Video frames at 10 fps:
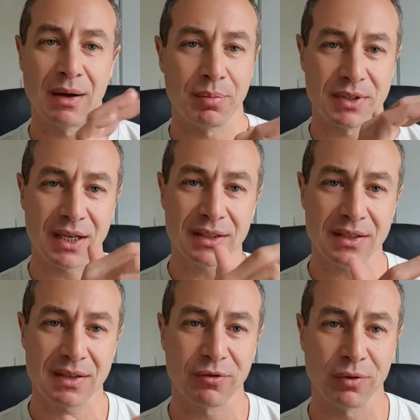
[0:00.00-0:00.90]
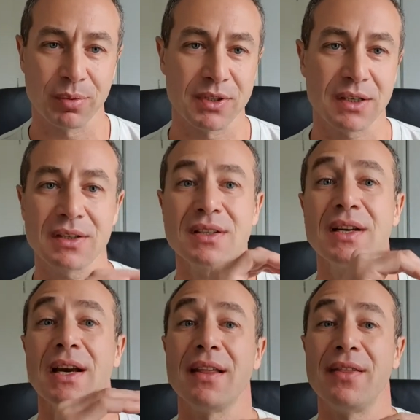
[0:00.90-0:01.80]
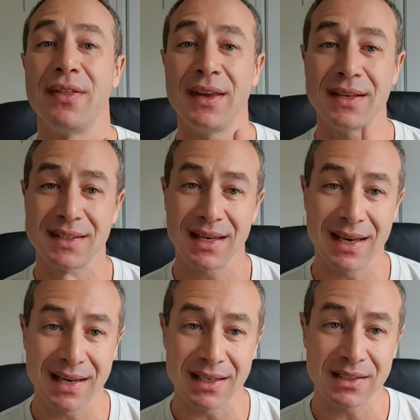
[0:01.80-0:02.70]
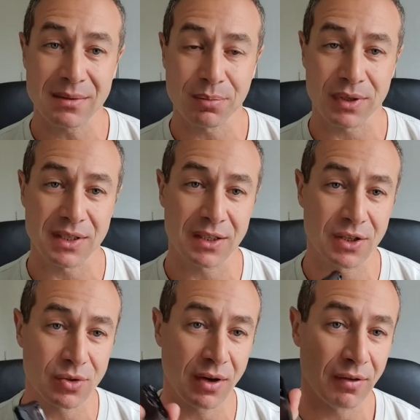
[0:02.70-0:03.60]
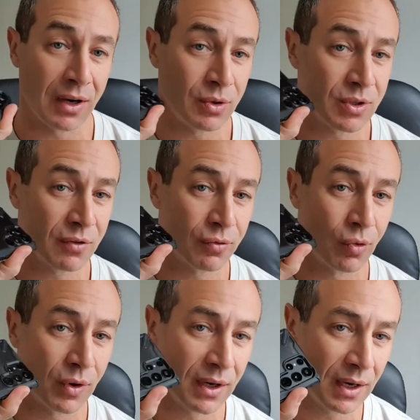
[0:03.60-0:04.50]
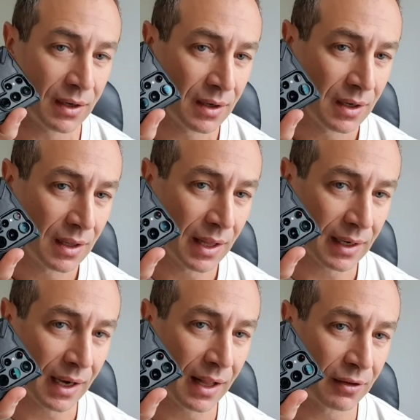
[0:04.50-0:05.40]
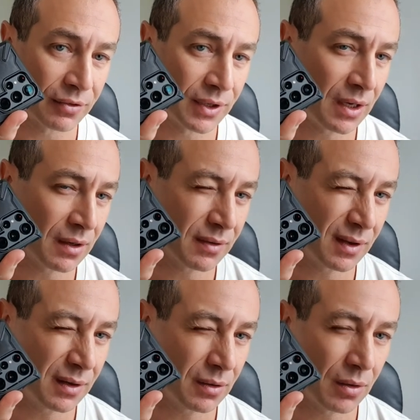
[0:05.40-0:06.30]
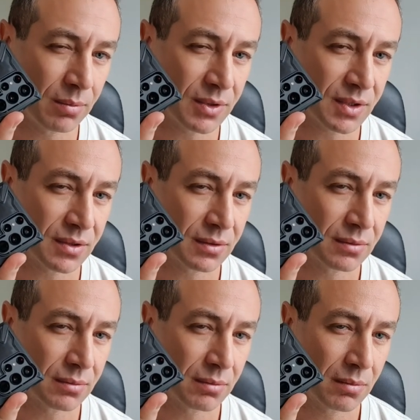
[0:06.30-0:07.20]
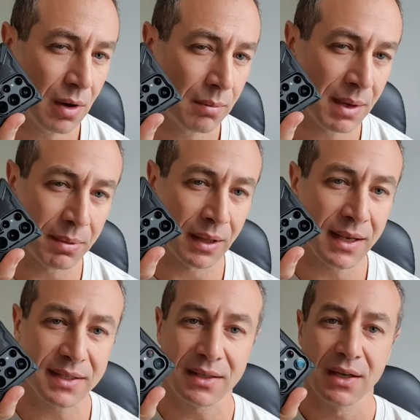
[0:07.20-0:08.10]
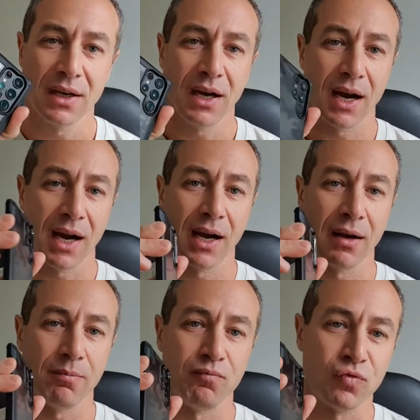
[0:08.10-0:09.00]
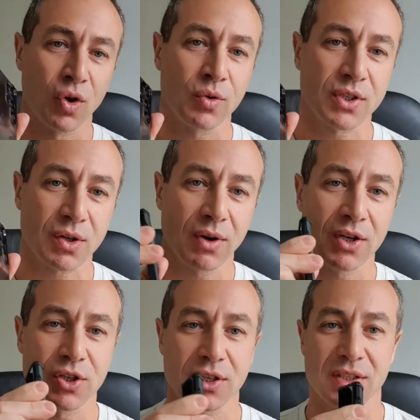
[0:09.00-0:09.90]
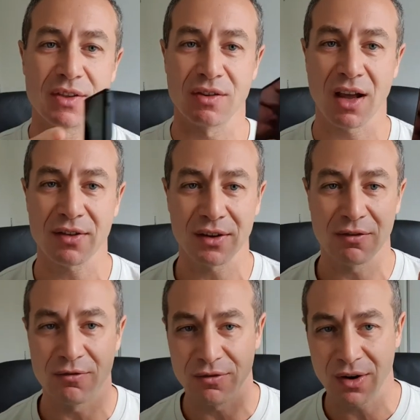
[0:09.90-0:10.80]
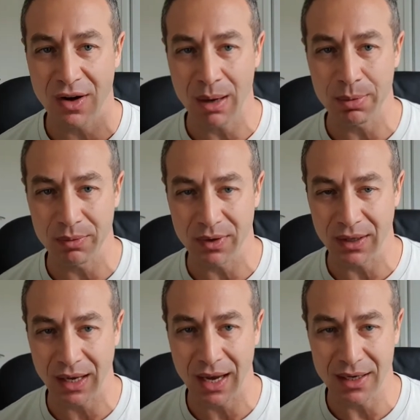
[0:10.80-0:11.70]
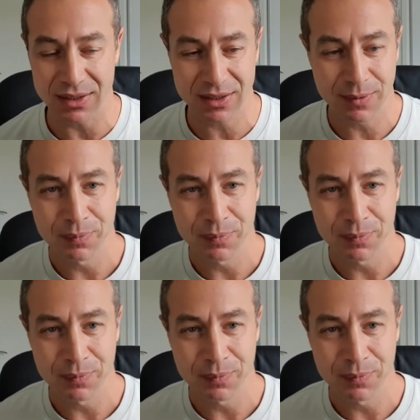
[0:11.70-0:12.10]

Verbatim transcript: protectors, phone protectors. This is protector to have. I use it for already like half year, I think, almost, maybe less. No scratches, nothing. Very happy with the case.